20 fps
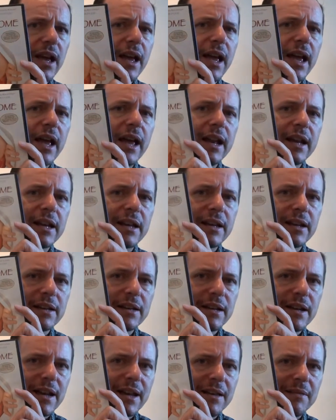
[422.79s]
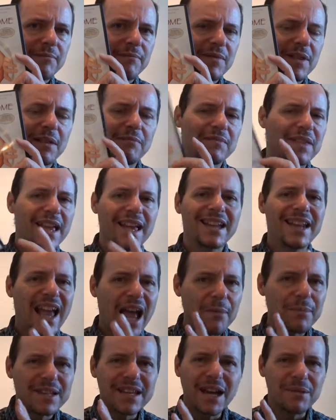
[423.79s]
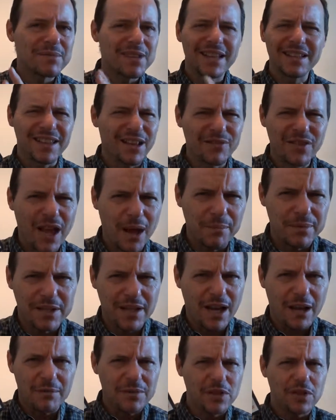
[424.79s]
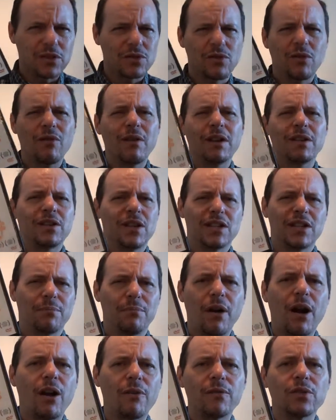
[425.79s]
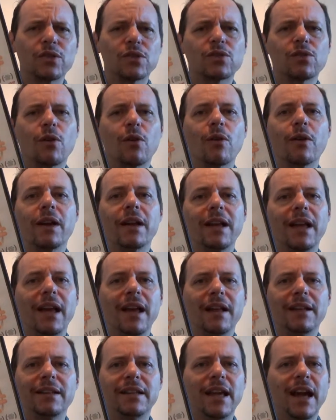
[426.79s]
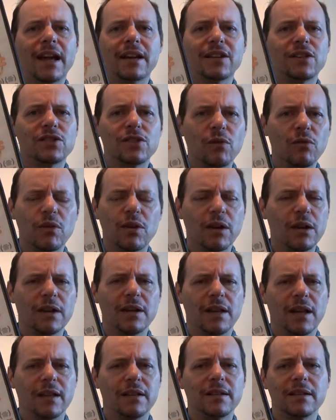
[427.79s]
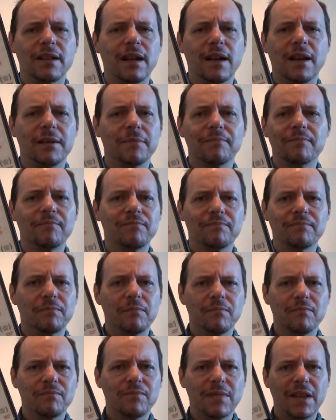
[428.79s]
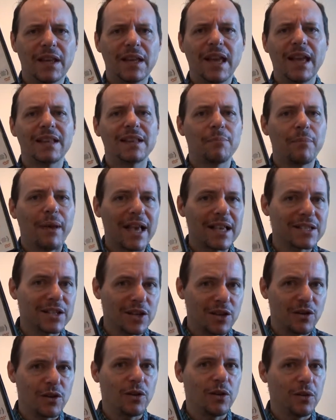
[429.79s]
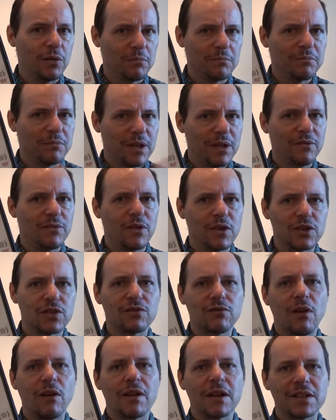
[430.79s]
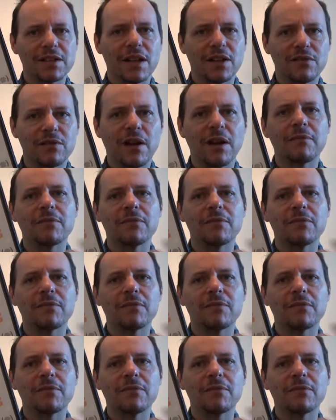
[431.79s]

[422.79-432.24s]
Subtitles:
And again, Happy Times, I loved Happy Times. The story is such a powerful story, and the acting's so good, and again, the peasant girl being very strong, etc.